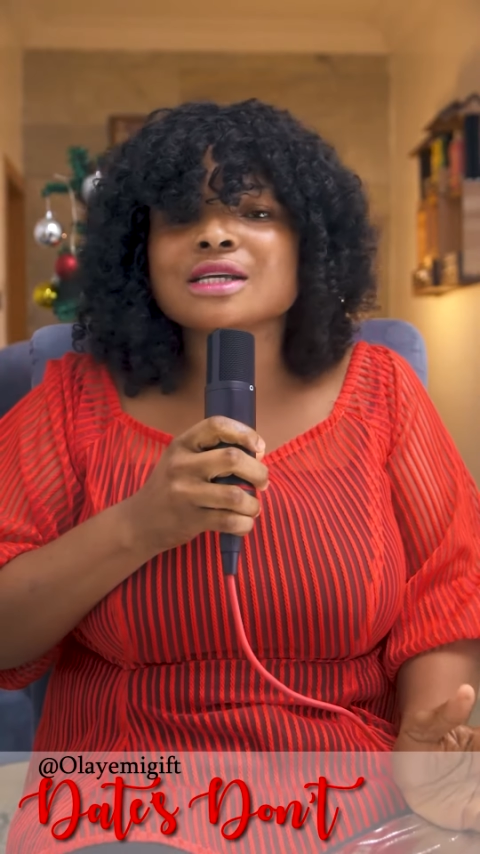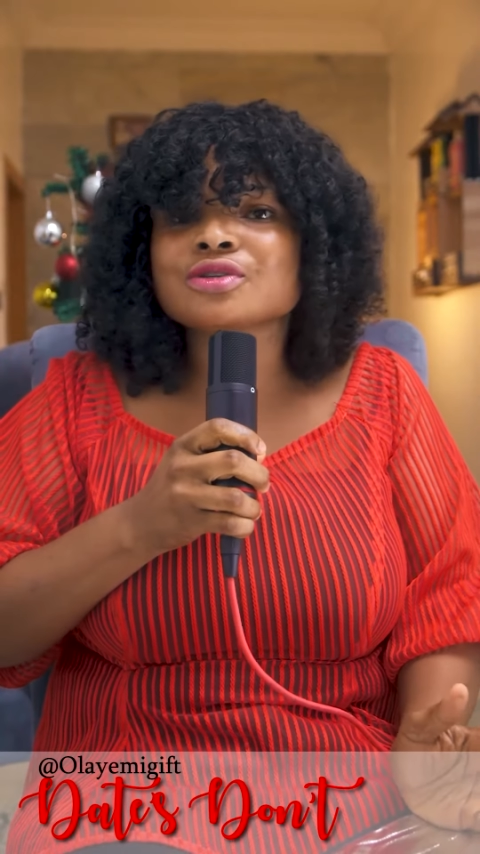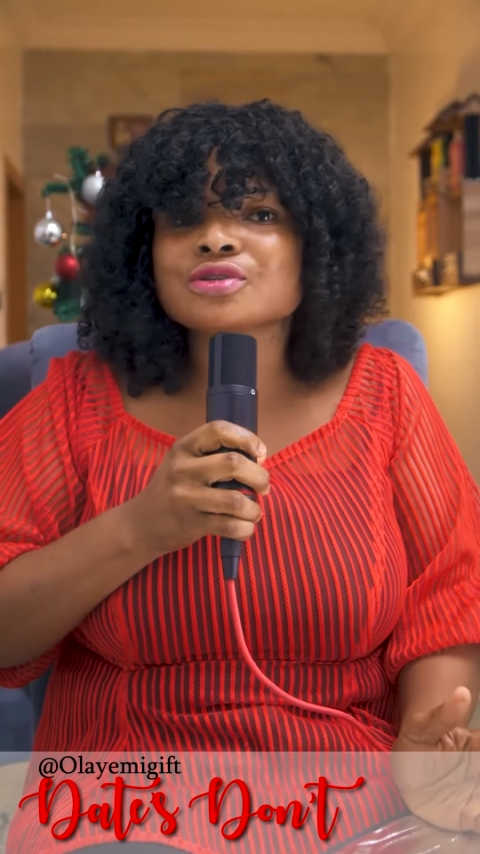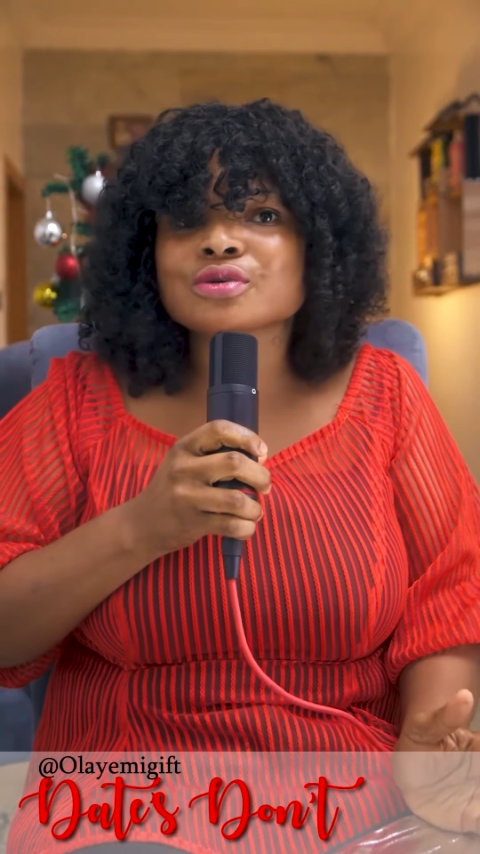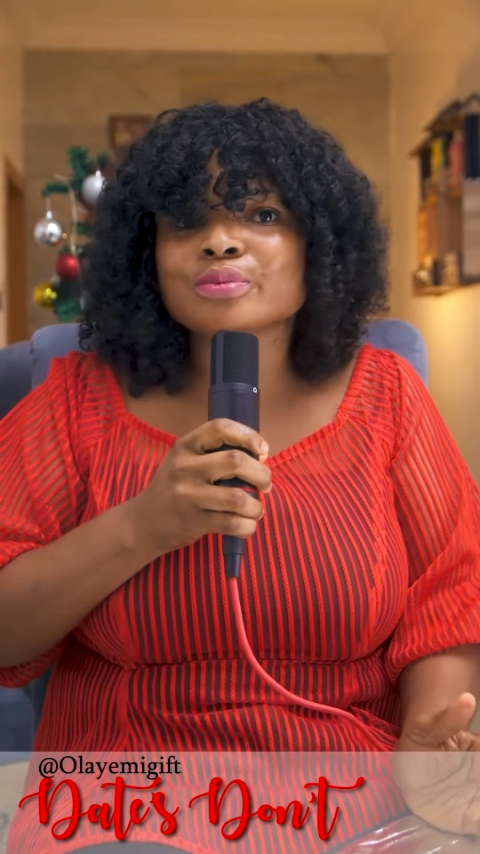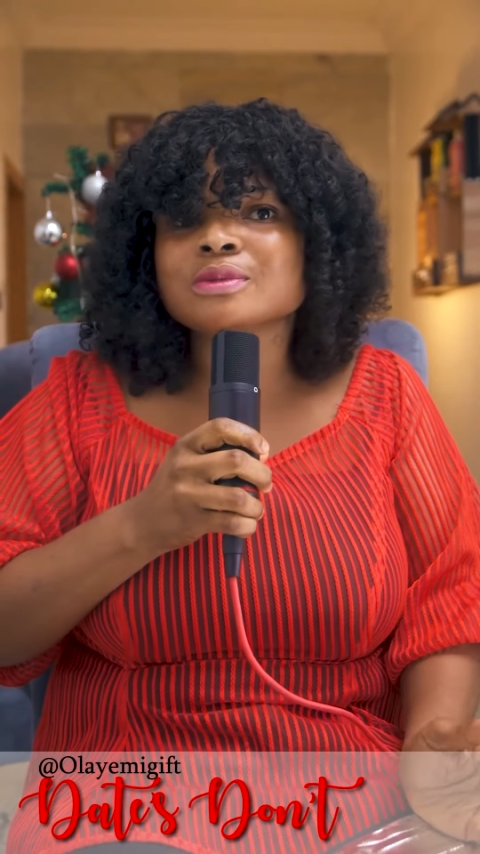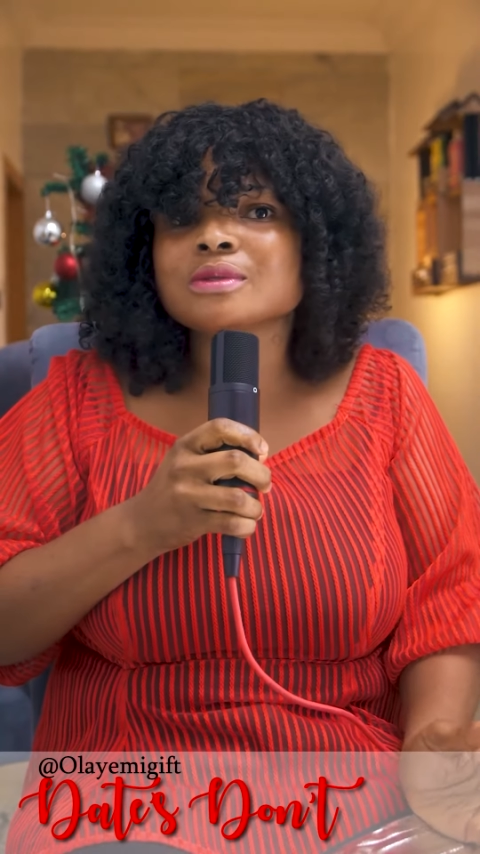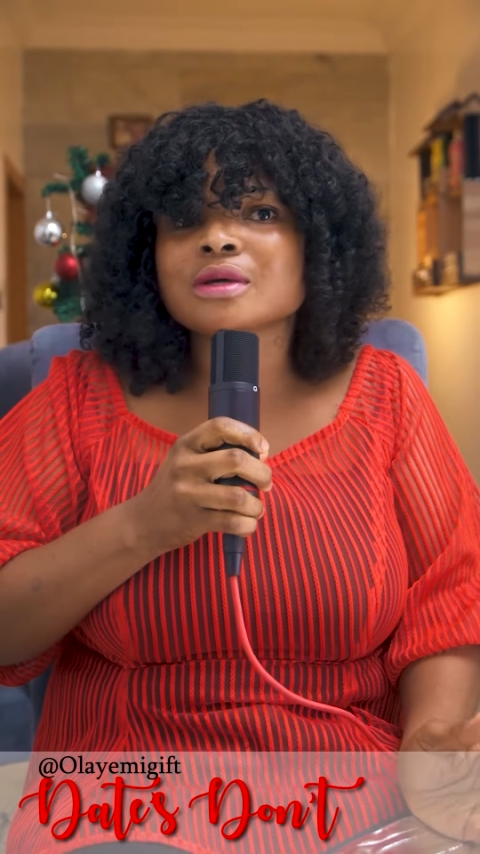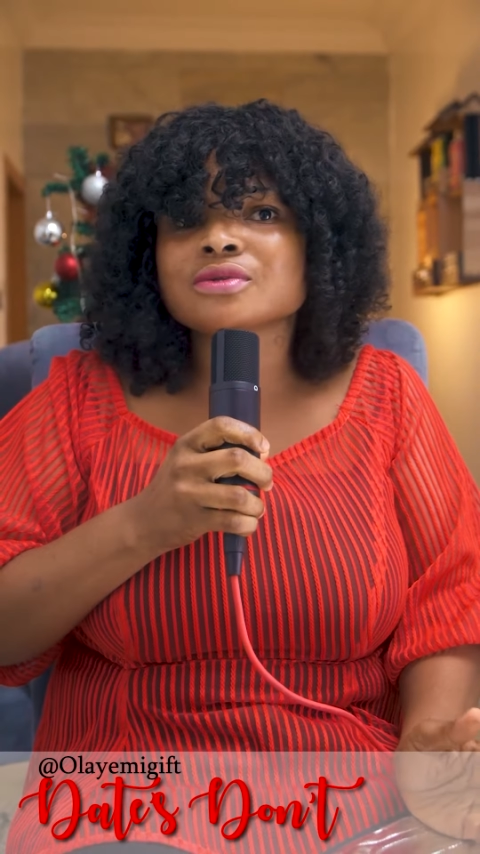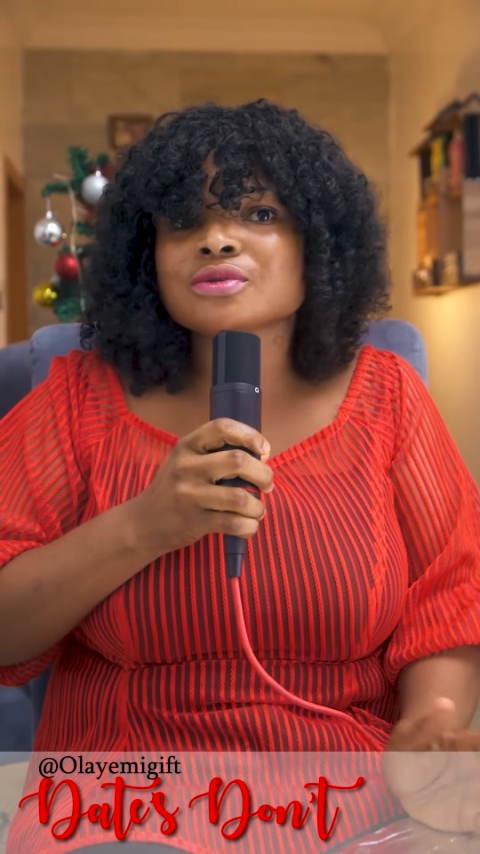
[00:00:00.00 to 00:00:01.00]

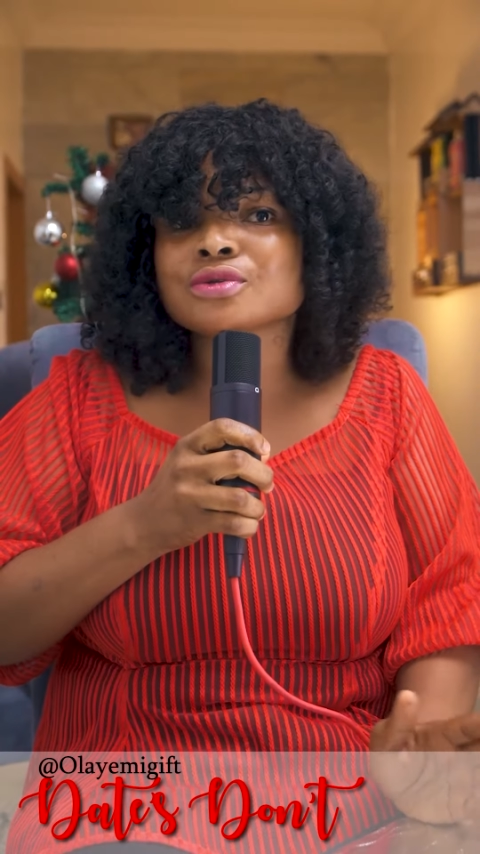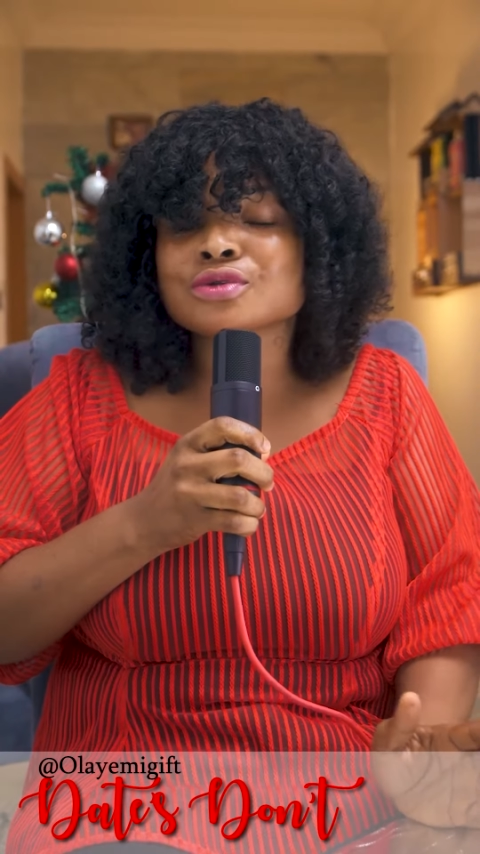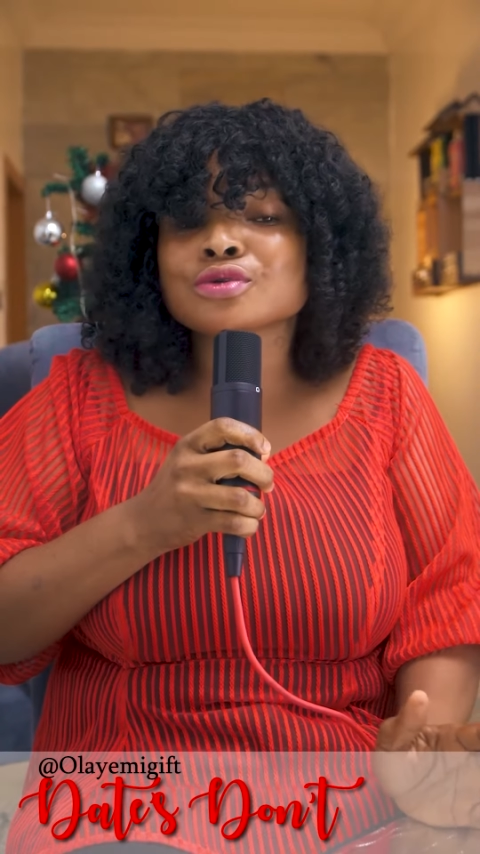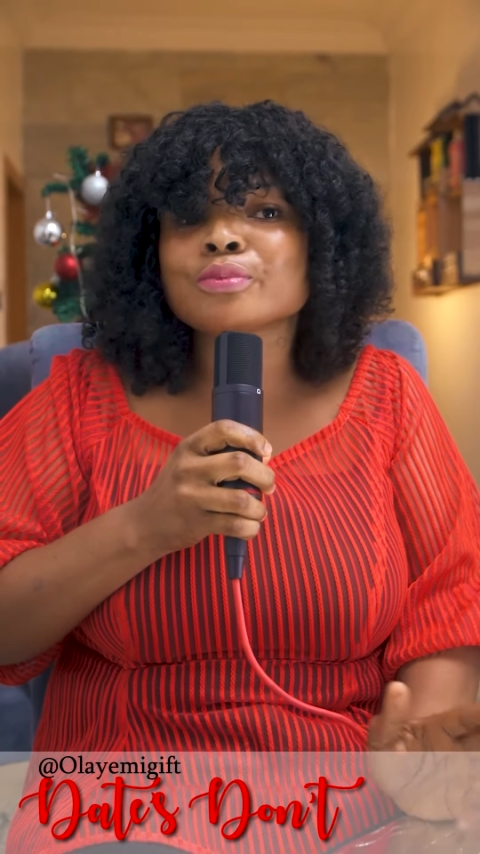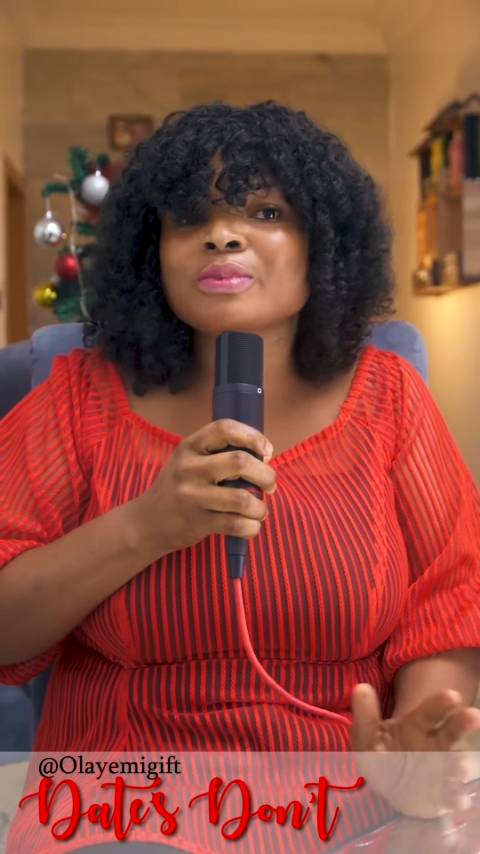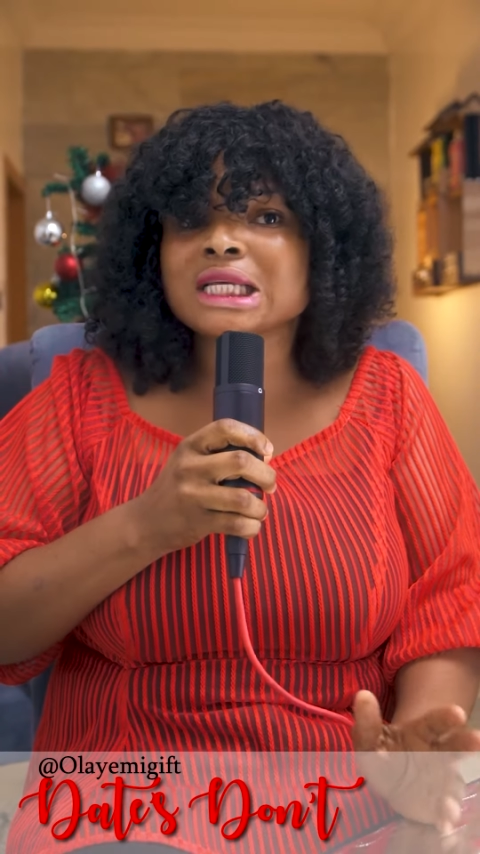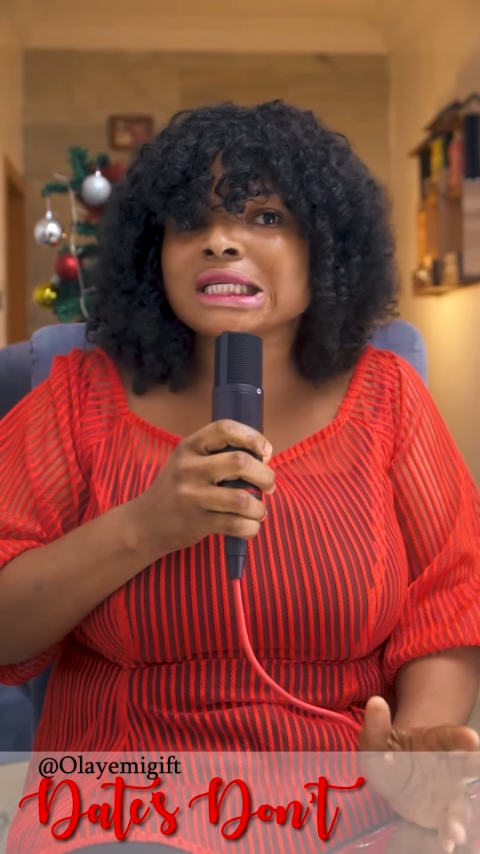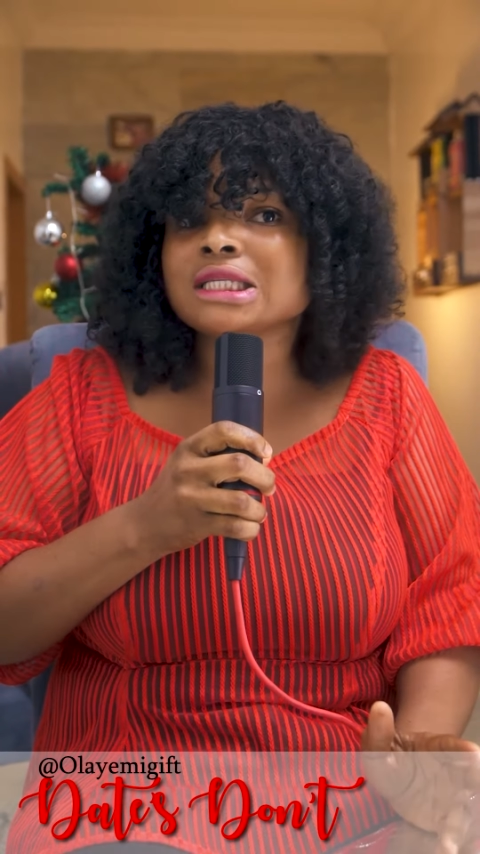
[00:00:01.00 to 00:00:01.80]
so place.